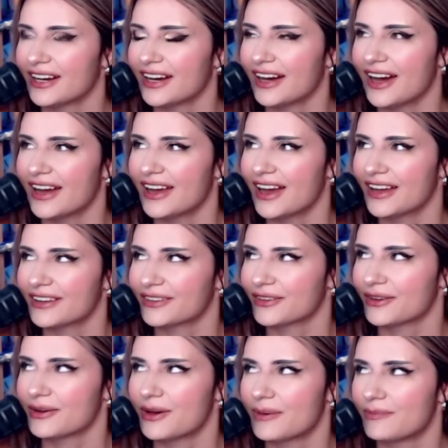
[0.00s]
I don't
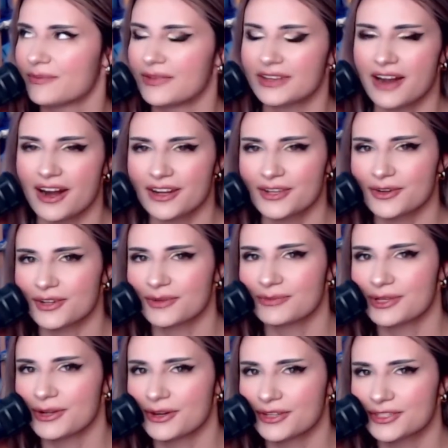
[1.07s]
know, not your
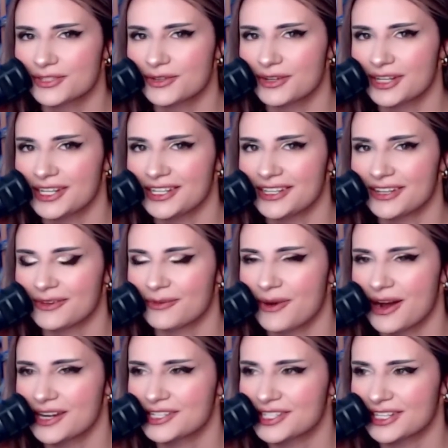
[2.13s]
computer screen.
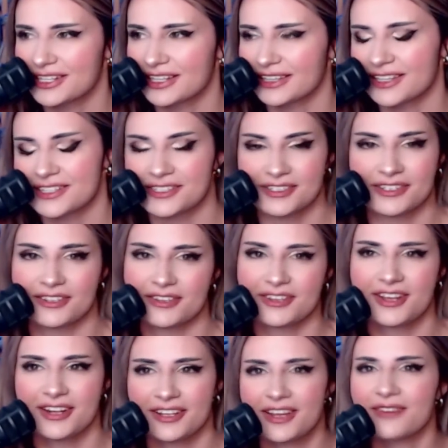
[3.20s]
Watch it, unless, you know, you
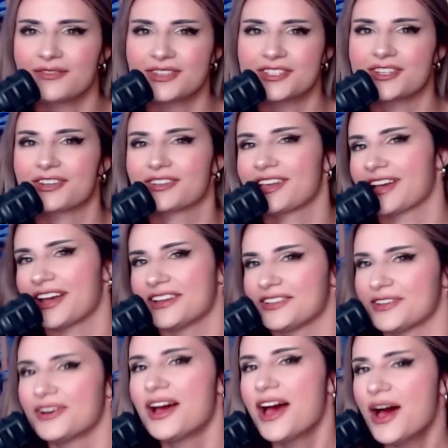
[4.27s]
got a comfy chair like I
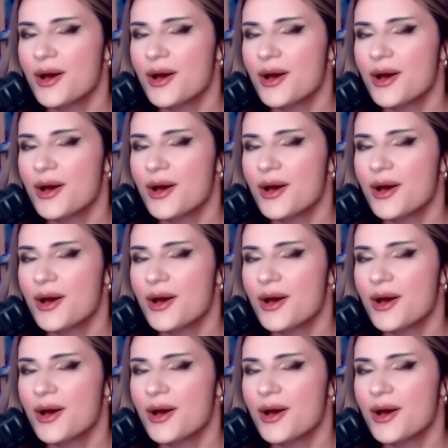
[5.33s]
do.